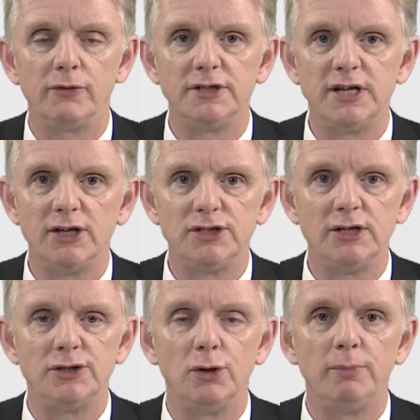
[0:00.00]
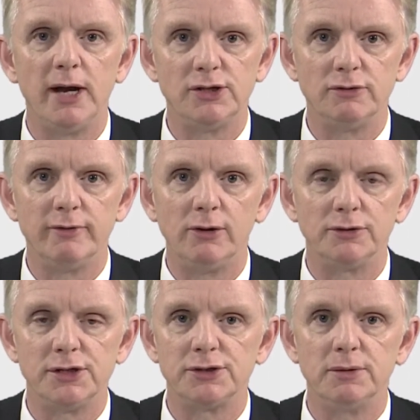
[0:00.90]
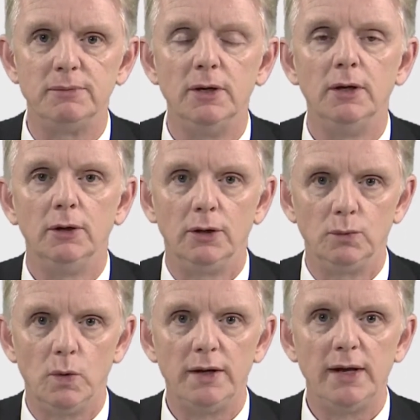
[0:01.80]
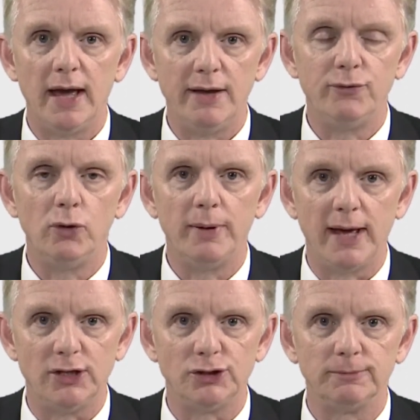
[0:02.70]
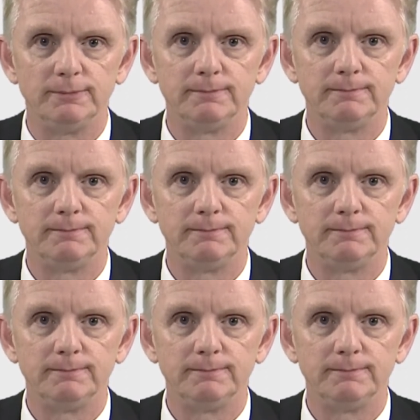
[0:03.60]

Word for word: for attaching to your patient record system on one A4 page.